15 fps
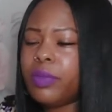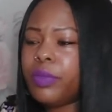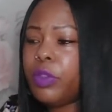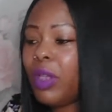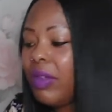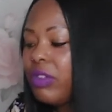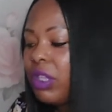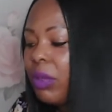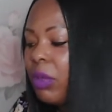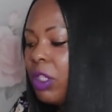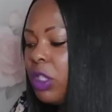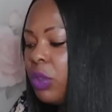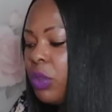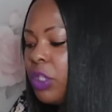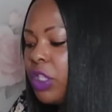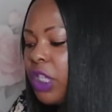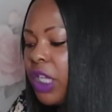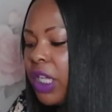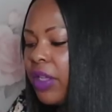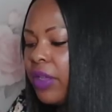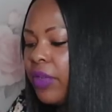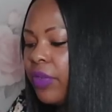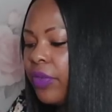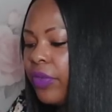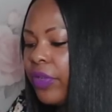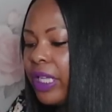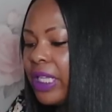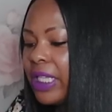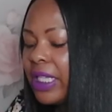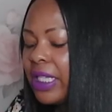You have so much to achieve.
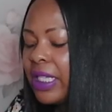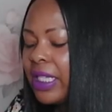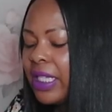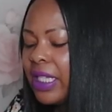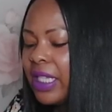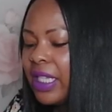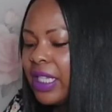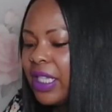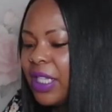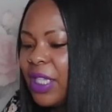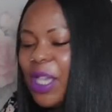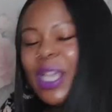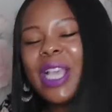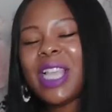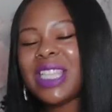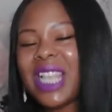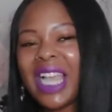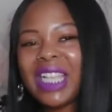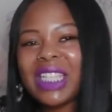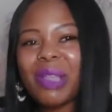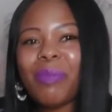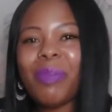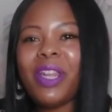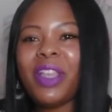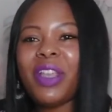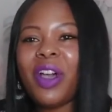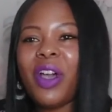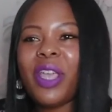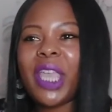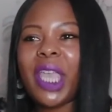It's like somebody
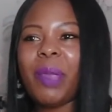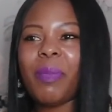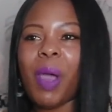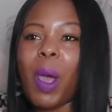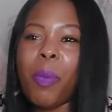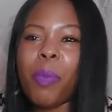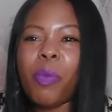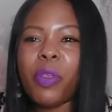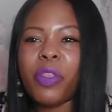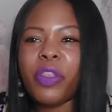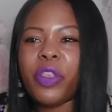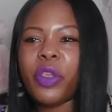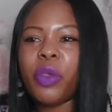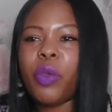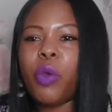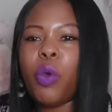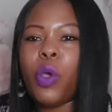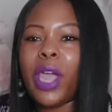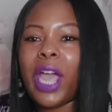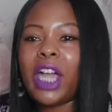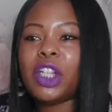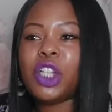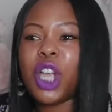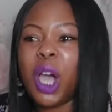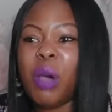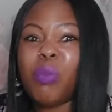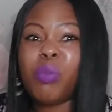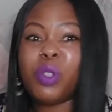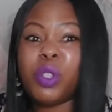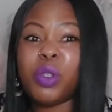can't keep up with you or catch
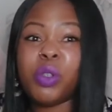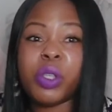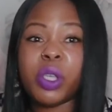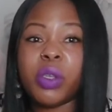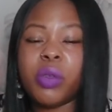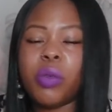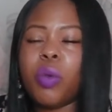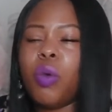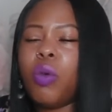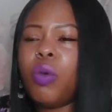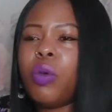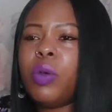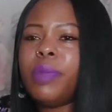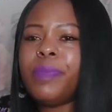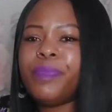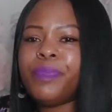up to you or,